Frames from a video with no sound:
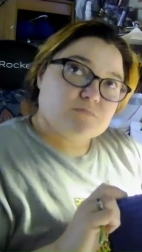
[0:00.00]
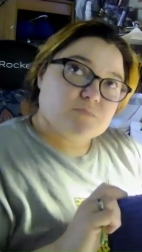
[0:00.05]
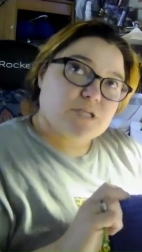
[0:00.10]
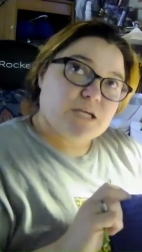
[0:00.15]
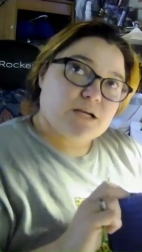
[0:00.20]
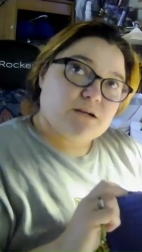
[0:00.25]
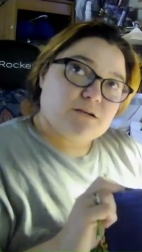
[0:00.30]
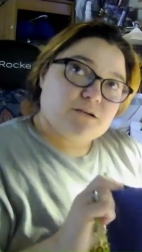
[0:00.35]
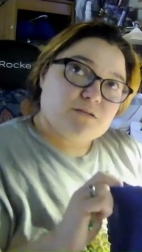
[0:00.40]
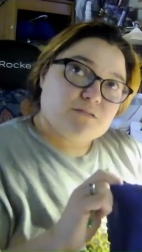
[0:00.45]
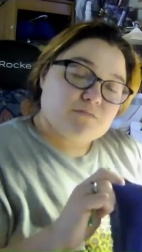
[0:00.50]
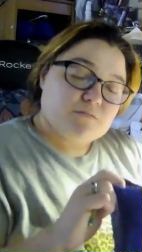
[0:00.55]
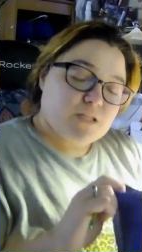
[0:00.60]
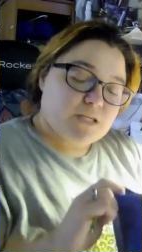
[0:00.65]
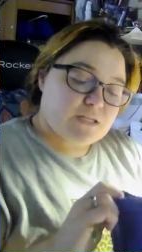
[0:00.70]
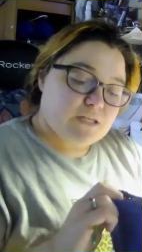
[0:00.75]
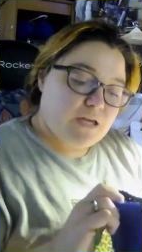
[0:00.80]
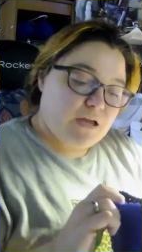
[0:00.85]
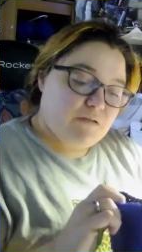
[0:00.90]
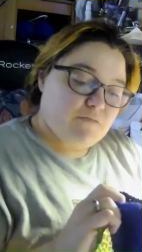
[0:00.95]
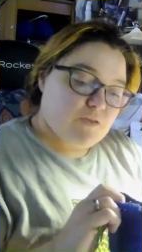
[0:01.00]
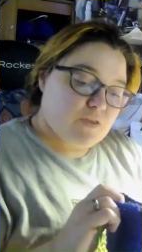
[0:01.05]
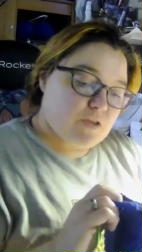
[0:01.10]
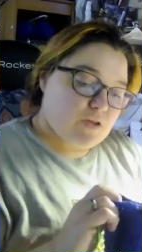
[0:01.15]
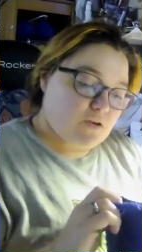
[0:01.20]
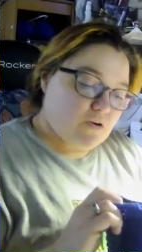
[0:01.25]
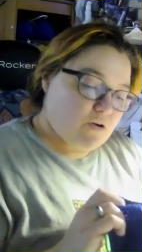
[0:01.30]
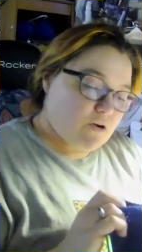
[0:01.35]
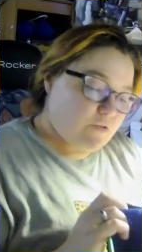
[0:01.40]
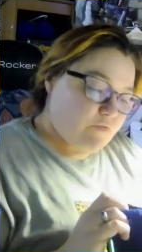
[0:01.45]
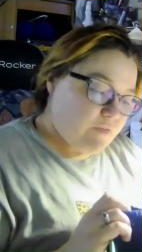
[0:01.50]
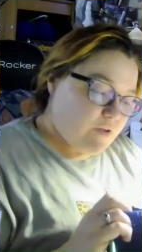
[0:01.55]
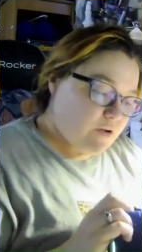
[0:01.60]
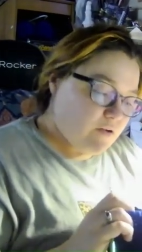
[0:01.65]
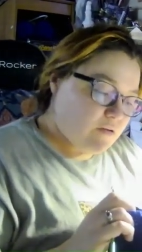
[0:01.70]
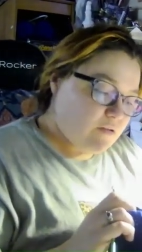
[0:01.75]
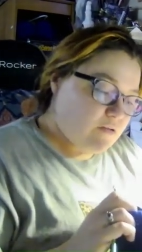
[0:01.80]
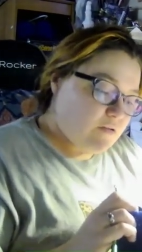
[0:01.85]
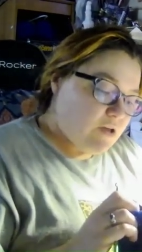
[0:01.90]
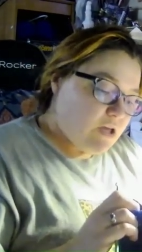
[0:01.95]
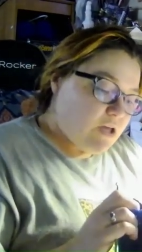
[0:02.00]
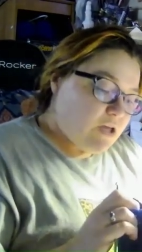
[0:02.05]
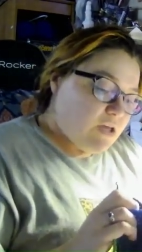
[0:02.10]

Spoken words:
carrot, like having the yarn there,